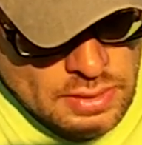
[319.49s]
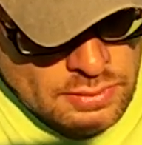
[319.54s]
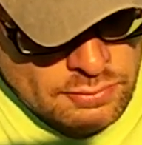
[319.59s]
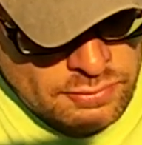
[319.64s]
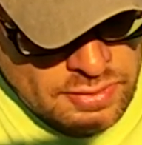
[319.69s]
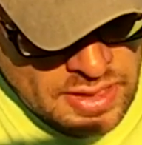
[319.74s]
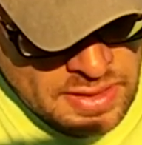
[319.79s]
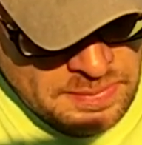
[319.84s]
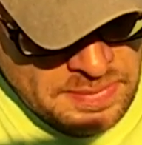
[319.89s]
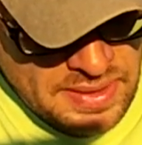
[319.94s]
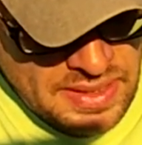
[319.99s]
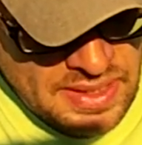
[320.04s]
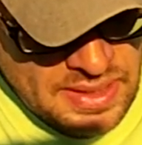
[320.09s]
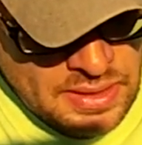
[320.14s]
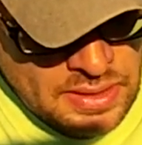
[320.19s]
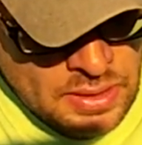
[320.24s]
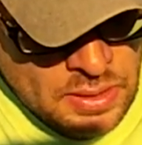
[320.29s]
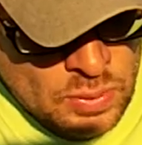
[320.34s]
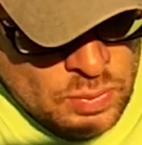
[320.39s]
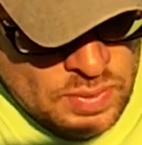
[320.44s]
Ryback
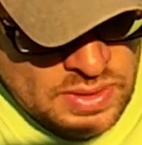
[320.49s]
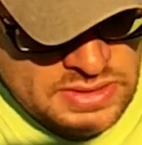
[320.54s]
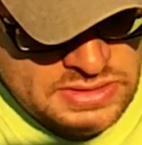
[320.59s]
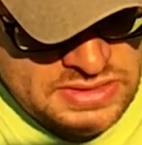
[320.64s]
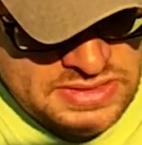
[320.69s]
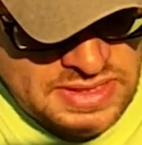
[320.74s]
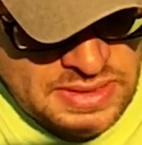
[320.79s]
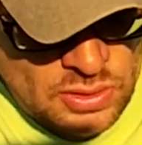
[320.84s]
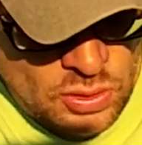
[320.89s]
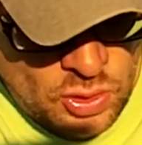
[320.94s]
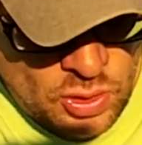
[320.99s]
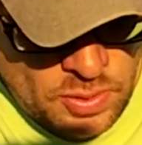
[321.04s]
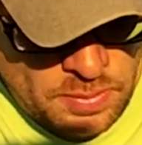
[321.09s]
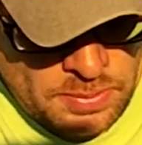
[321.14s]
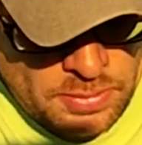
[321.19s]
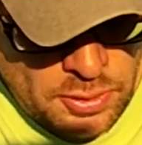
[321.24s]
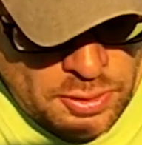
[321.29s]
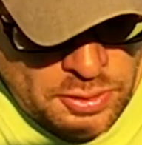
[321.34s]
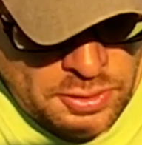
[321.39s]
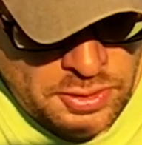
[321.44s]
was sent
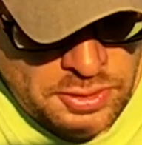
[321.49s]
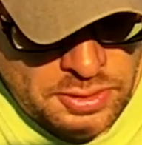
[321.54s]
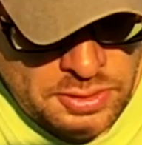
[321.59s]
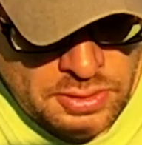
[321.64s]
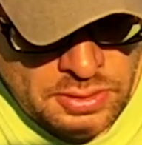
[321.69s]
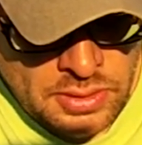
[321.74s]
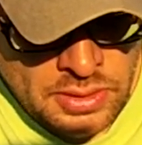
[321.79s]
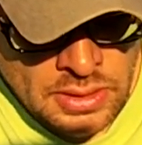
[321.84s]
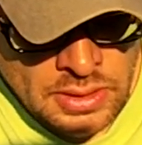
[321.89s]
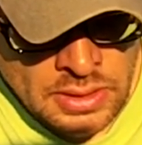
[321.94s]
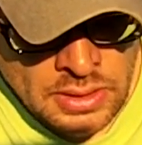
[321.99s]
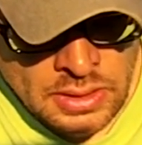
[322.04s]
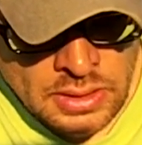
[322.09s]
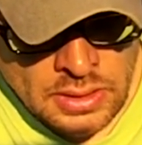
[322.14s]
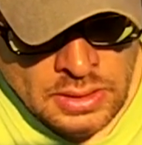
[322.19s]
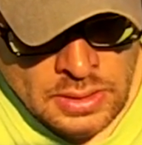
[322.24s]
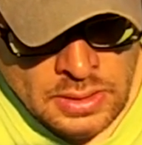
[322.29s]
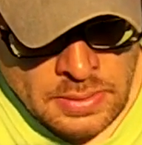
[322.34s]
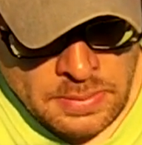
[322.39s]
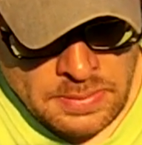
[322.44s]
home earlier
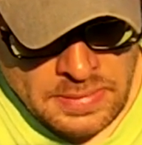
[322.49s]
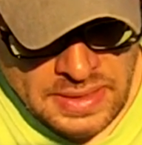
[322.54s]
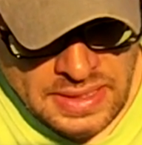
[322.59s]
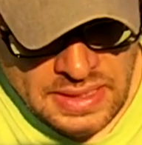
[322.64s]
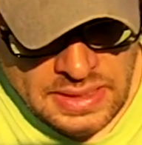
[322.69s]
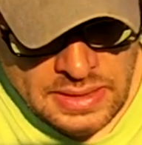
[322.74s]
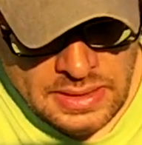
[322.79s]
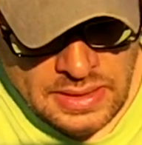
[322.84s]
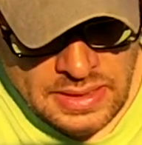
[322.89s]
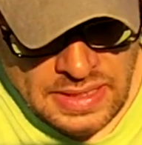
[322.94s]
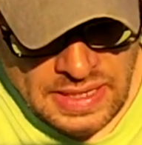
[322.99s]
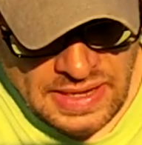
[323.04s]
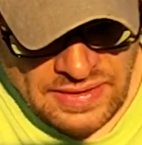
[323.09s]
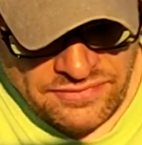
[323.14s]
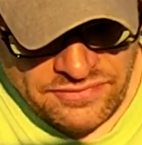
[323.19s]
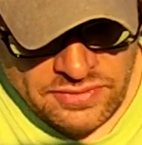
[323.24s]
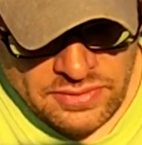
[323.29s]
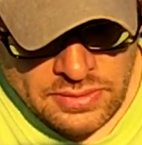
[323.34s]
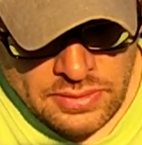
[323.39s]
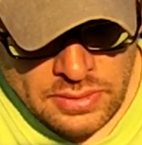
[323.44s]
May
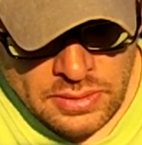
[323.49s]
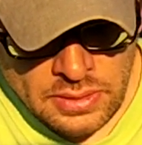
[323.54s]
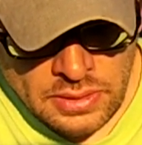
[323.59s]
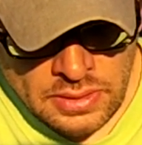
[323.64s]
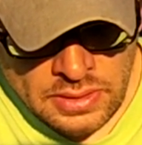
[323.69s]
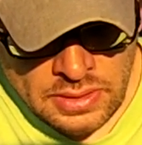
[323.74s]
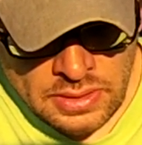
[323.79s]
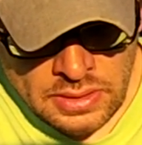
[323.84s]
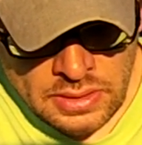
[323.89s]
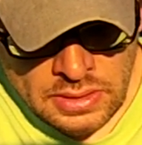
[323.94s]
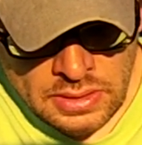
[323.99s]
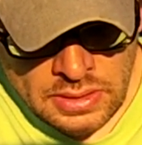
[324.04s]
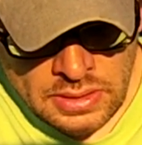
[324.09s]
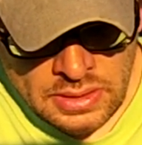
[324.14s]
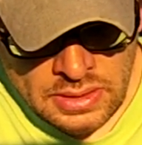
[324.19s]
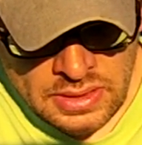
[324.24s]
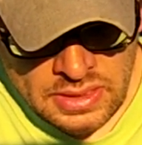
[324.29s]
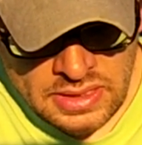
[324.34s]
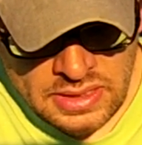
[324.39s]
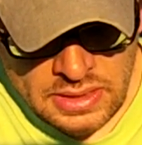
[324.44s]
after
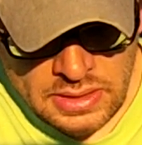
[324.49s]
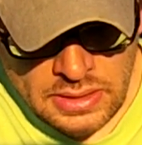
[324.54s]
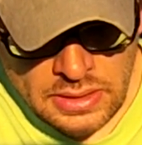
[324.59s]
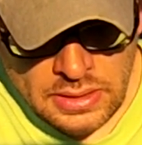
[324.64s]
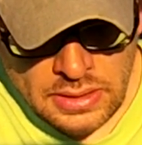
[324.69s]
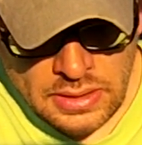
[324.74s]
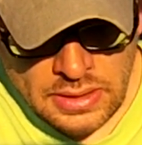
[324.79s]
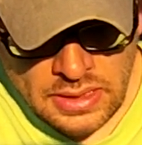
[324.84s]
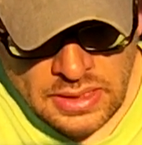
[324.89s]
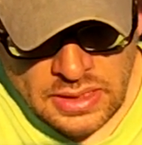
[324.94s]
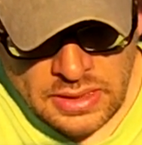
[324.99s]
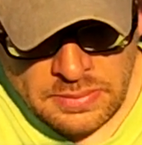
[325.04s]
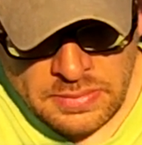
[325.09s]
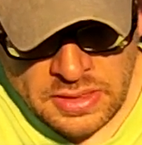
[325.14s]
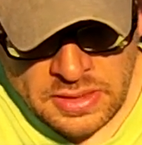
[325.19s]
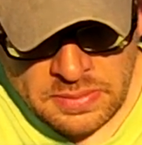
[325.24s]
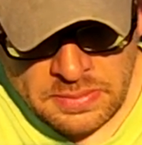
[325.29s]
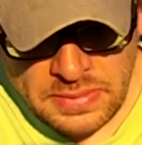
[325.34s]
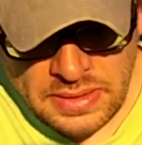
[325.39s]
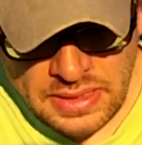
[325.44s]
he and
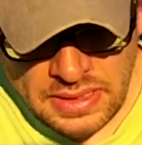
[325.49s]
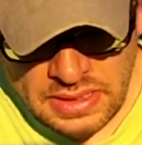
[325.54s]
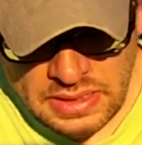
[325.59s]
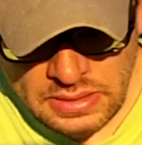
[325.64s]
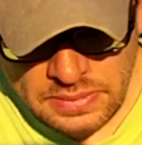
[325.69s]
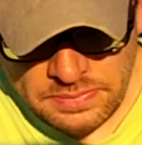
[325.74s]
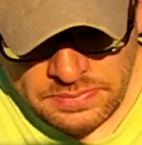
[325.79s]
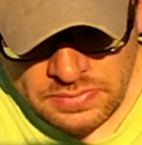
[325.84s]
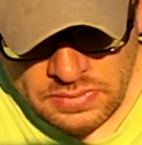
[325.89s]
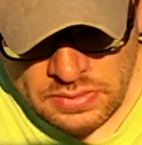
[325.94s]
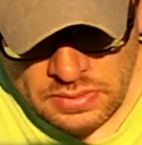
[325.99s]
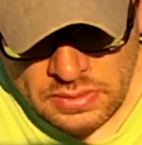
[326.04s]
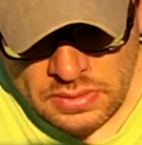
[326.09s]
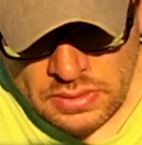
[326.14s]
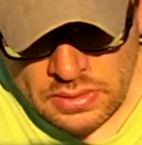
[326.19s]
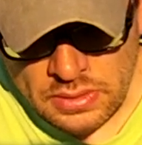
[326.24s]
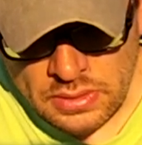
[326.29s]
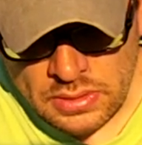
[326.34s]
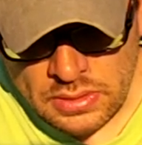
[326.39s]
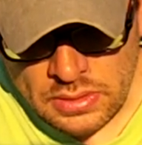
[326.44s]
McMahon
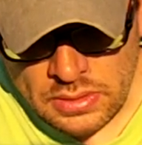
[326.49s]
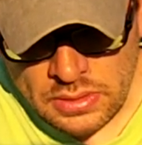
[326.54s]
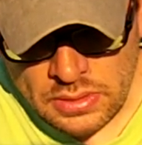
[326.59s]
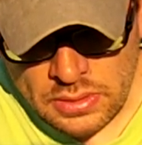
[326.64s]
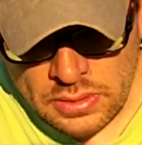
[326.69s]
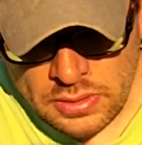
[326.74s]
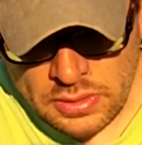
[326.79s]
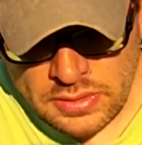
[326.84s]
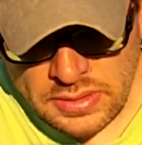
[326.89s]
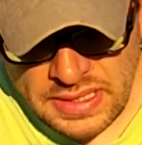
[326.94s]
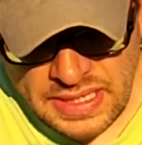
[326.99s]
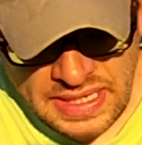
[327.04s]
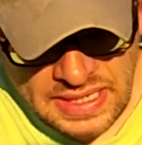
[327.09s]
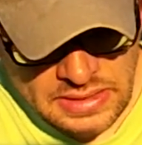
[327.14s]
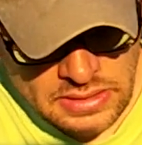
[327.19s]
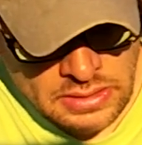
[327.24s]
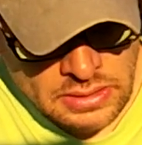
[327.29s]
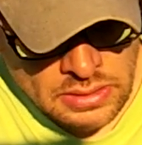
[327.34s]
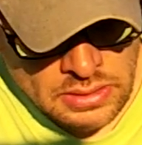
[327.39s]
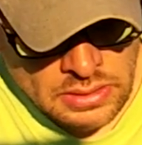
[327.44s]
could
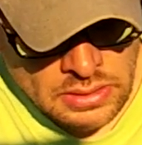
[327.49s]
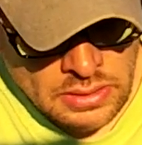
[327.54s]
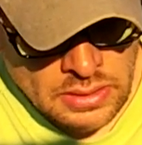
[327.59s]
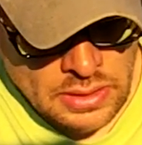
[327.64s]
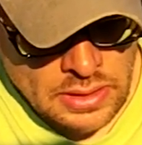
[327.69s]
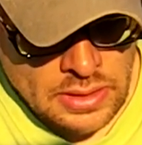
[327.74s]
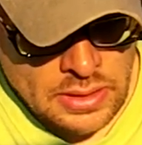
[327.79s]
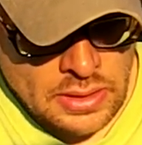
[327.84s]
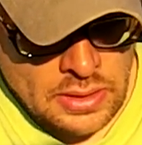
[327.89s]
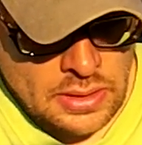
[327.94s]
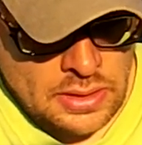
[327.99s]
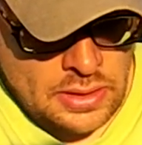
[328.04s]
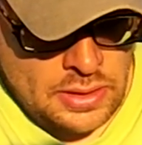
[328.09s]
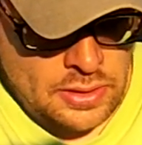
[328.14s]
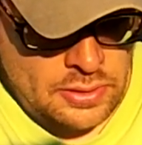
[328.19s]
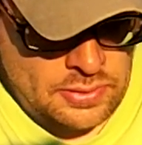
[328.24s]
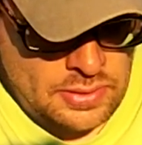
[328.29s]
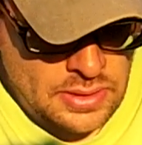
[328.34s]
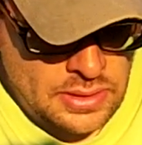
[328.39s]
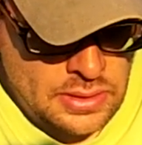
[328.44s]
not
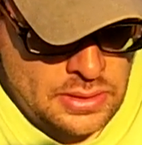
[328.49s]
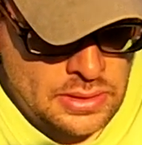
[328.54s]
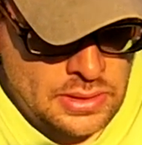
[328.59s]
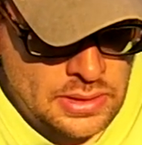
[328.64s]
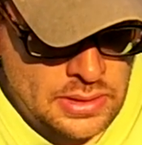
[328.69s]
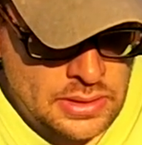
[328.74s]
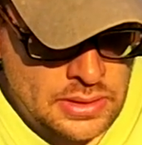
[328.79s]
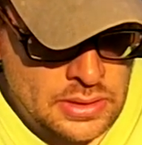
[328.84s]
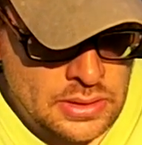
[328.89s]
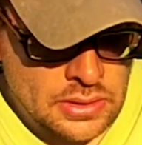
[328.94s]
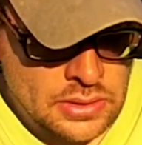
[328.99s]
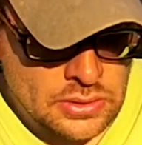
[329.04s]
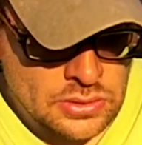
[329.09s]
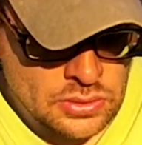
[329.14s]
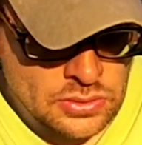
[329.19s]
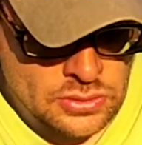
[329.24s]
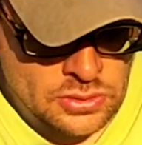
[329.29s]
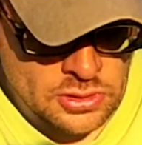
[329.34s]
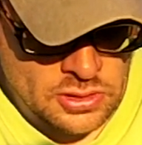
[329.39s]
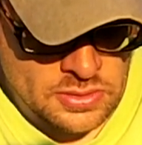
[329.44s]
agree
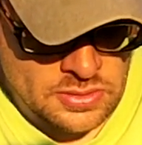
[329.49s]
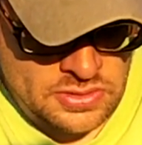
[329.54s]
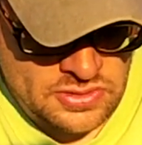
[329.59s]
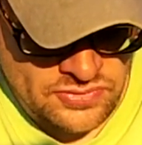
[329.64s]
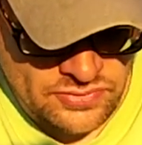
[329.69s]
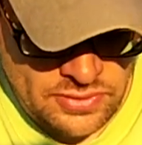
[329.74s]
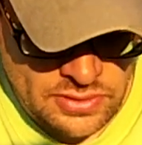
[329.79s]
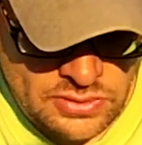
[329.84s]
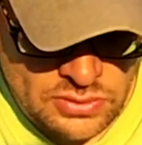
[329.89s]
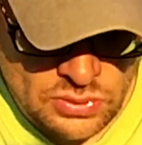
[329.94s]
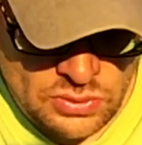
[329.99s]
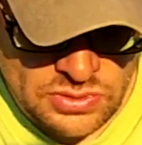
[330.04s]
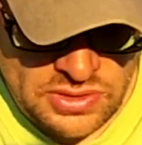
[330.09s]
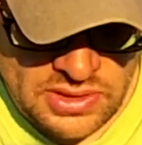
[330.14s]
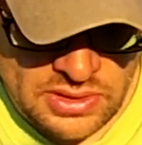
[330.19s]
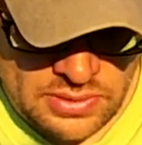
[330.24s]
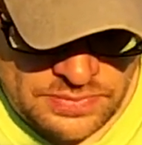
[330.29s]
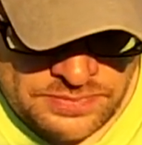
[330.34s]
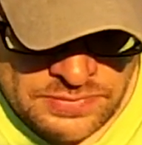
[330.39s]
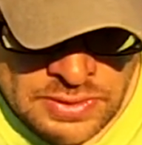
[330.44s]
to terms for the New
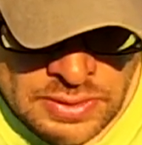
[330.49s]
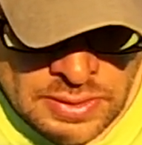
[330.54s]
Deal.